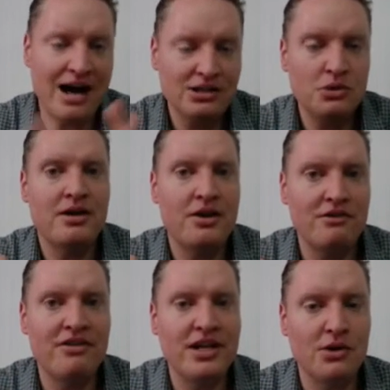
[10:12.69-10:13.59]
I'll do
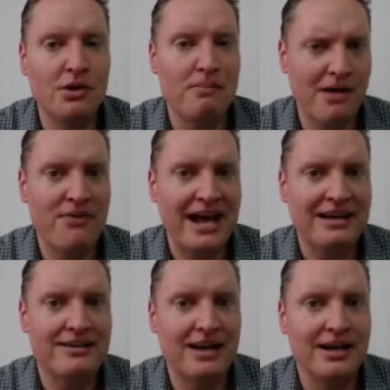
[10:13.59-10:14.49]
another video about
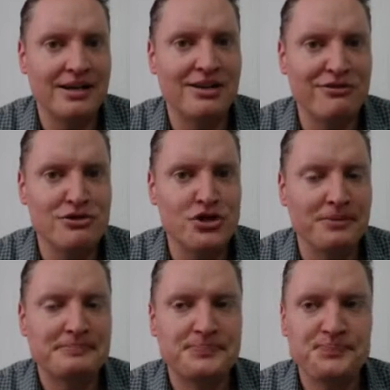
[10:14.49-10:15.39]
that in the future.